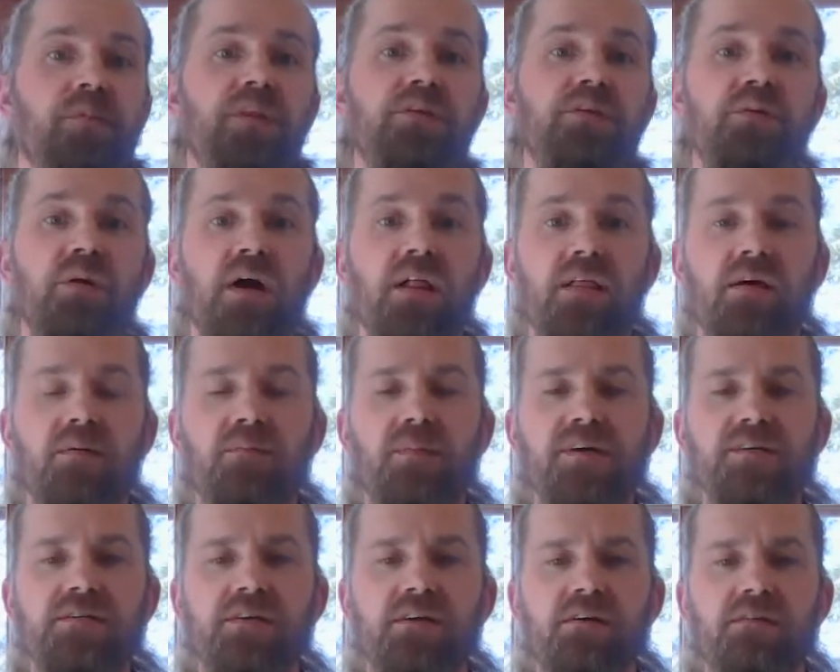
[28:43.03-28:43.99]
do I love
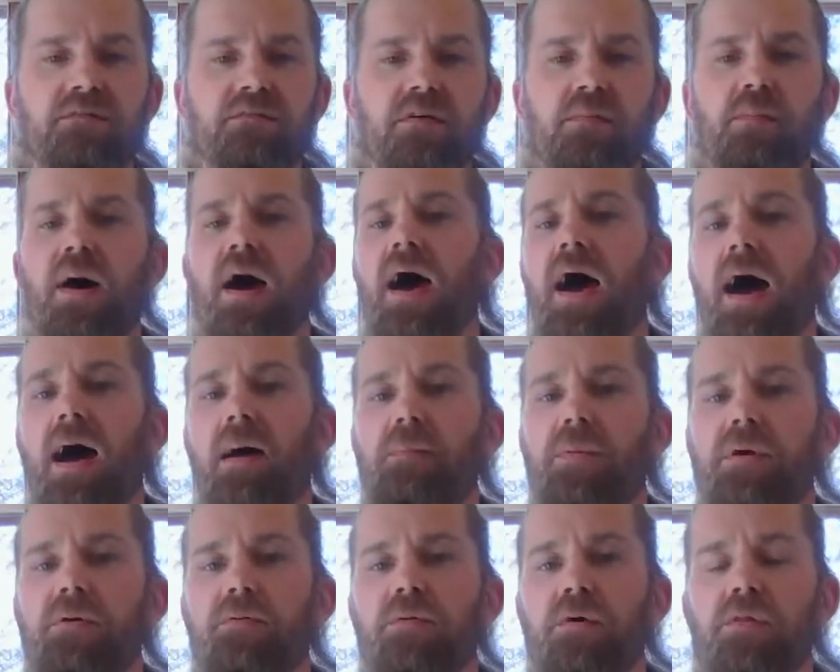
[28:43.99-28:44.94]
myself? Am I
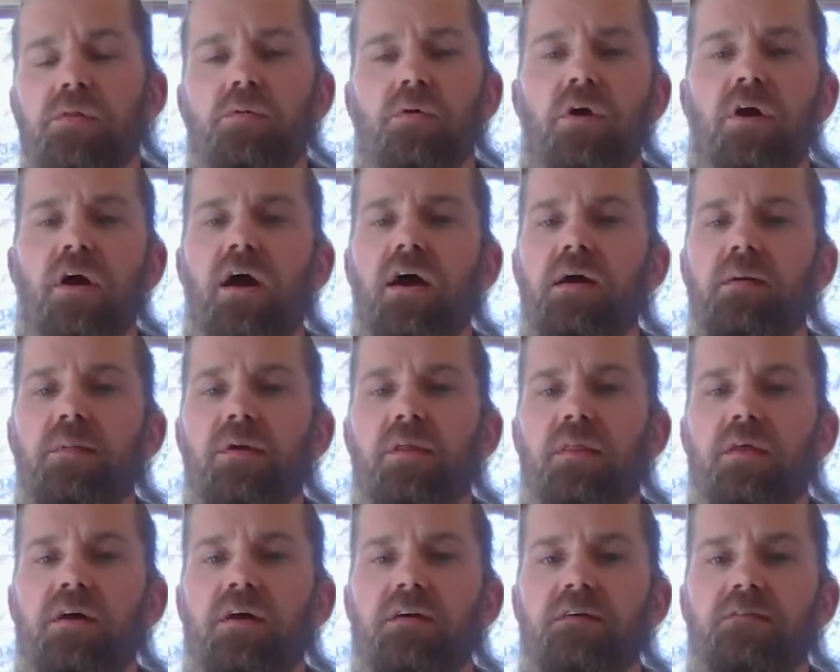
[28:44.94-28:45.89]
happy with where I am in
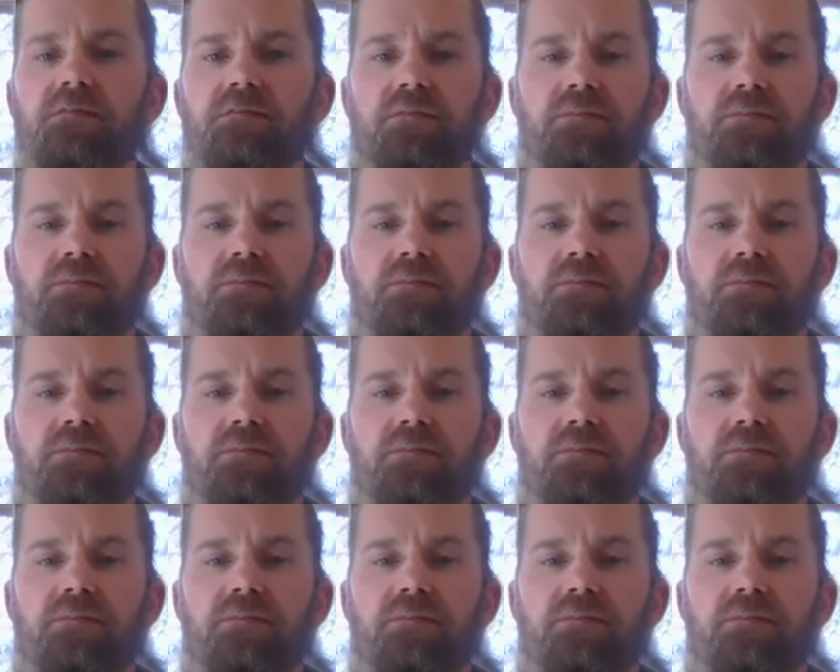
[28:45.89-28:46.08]
life?